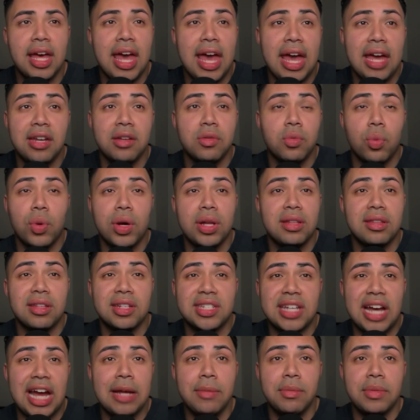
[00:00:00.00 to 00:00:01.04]
and when the
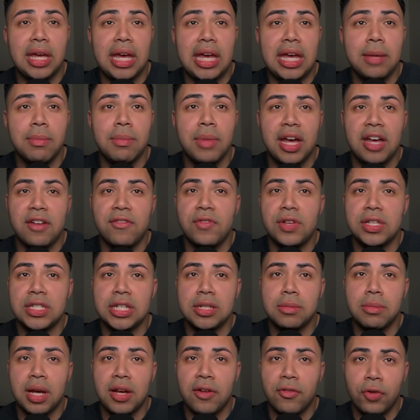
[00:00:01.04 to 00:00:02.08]
time came, I
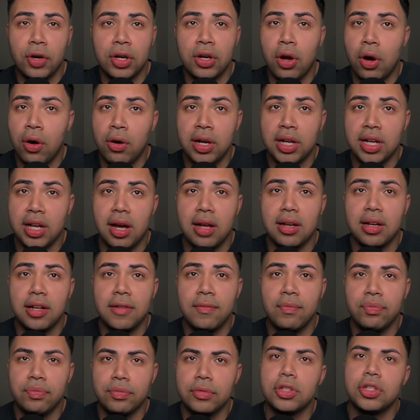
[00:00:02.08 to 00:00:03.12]
visited my friend
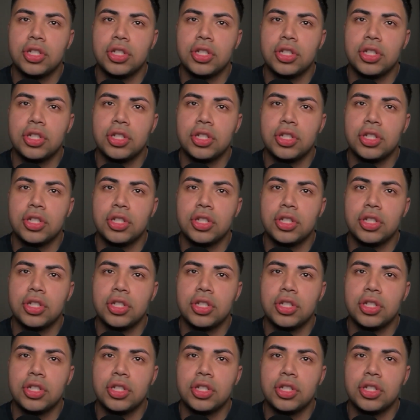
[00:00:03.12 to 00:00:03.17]
Ariana.